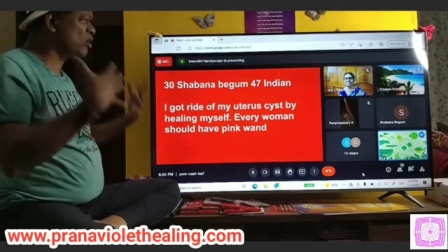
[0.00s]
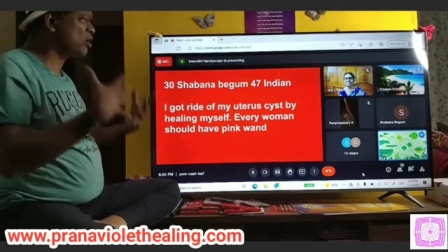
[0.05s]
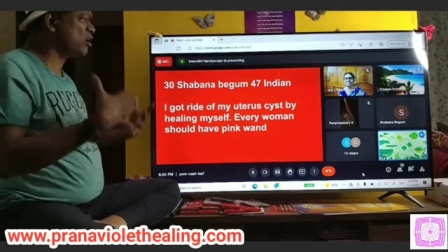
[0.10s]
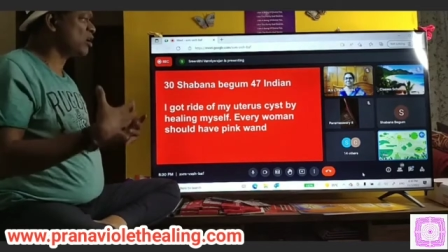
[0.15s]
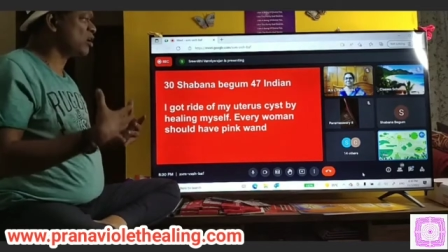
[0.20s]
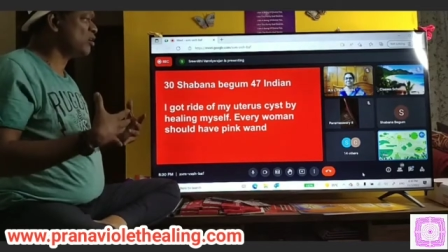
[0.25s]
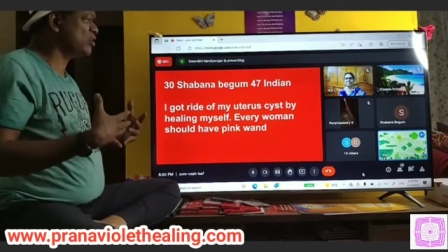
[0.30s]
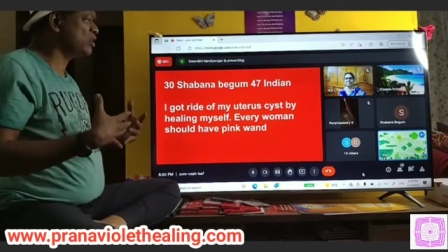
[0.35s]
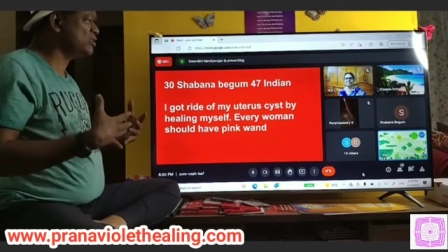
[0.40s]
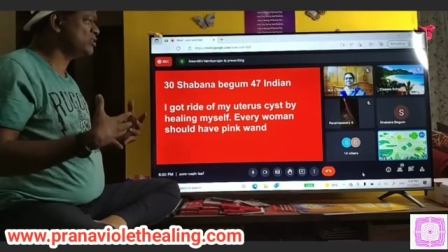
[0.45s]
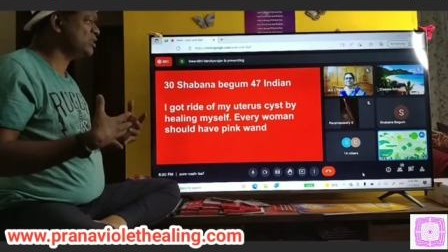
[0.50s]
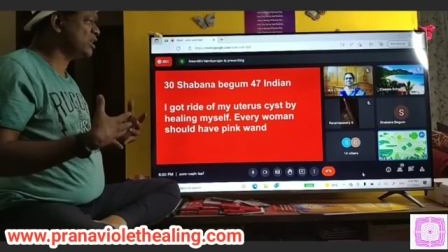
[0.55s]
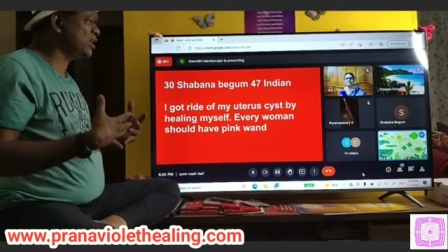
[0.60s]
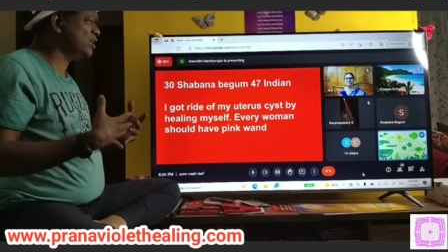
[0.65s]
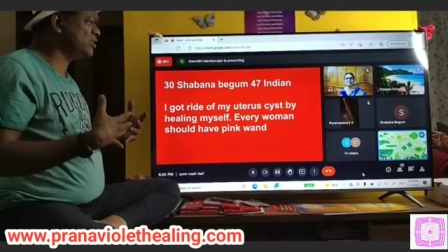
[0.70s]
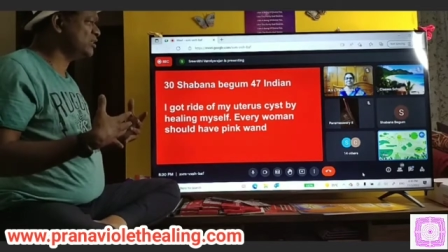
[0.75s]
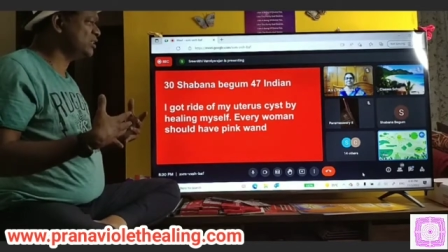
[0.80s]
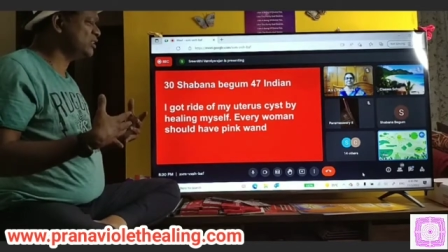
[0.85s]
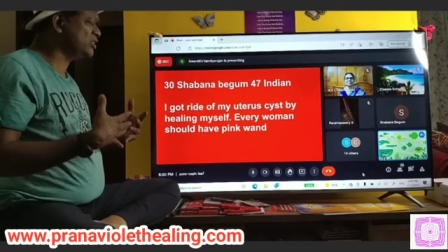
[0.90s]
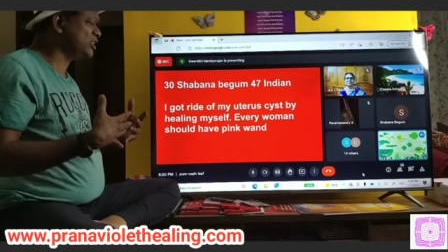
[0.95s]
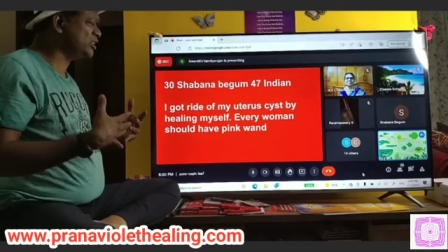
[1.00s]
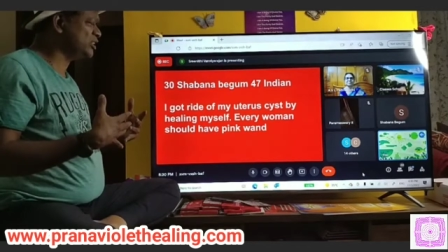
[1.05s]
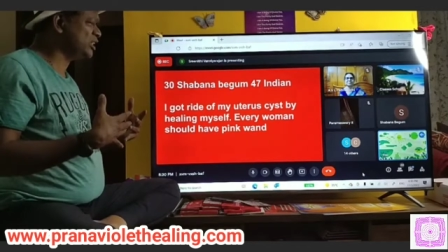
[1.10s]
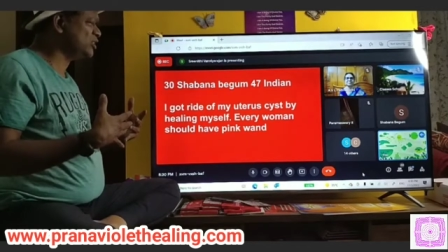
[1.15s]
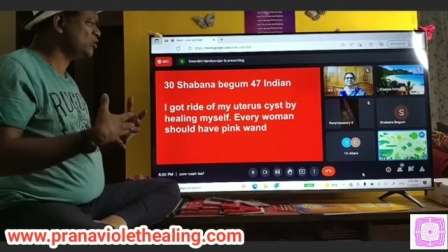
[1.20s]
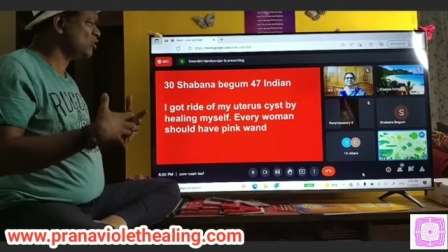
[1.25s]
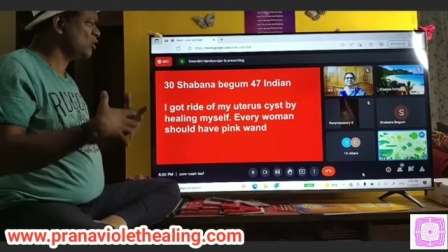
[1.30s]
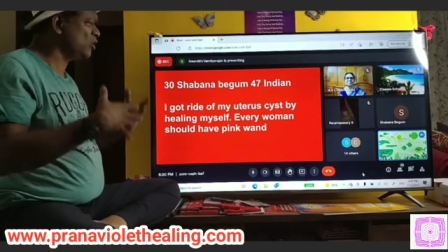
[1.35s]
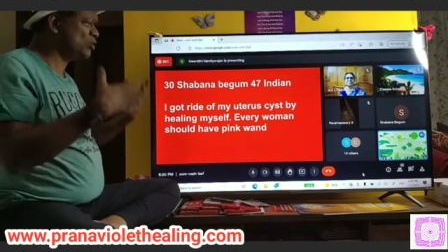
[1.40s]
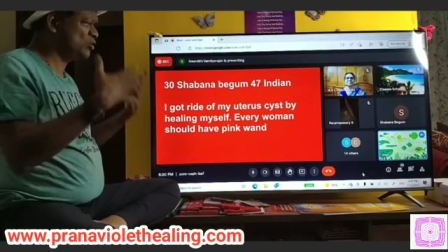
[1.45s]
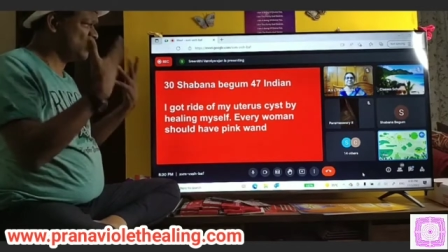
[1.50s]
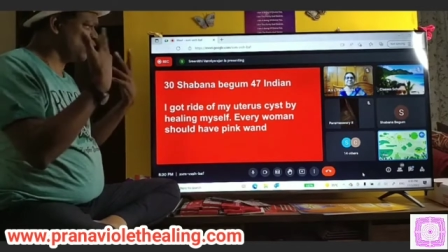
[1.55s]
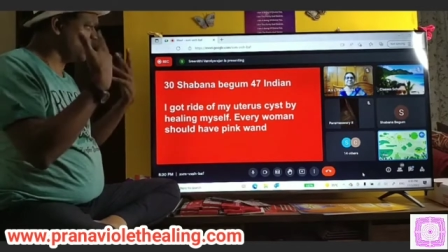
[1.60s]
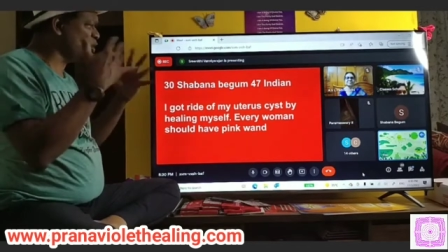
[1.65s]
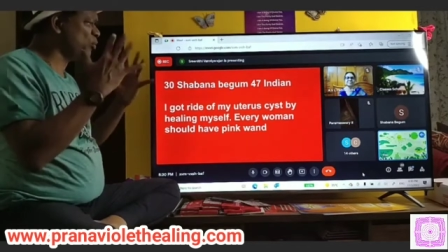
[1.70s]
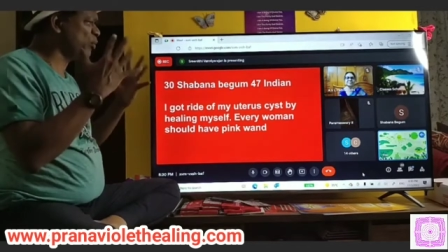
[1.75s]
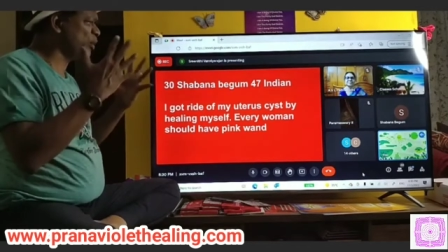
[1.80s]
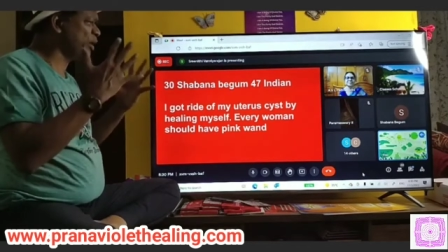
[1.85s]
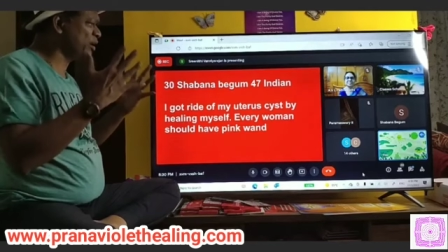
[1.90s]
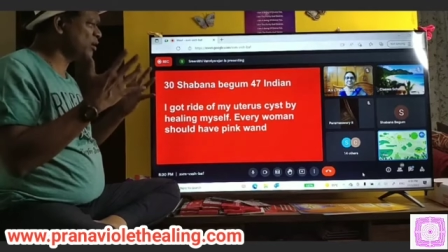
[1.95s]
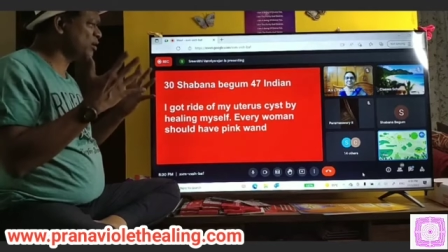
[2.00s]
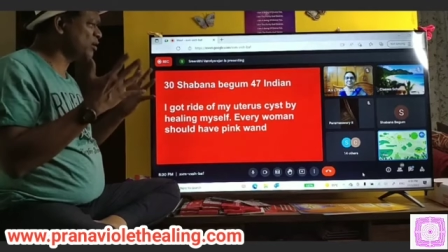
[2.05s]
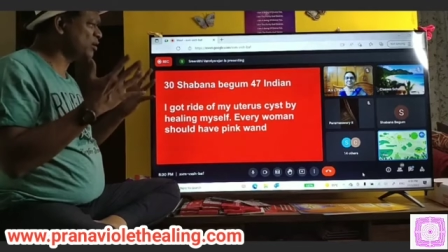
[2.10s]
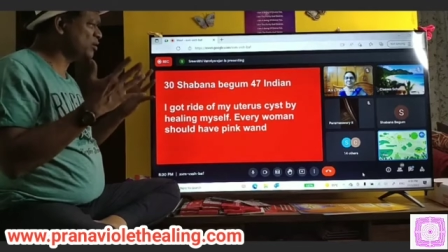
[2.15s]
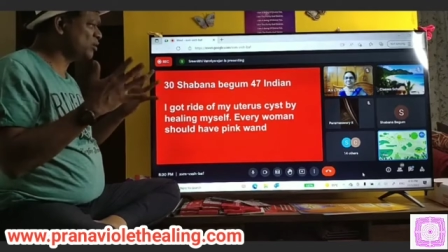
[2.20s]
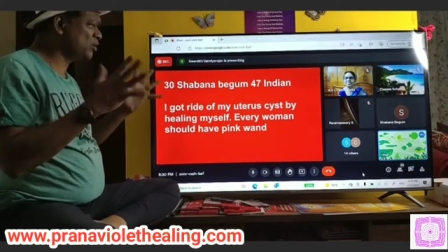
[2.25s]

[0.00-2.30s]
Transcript: and walk around in the cities, or you are open?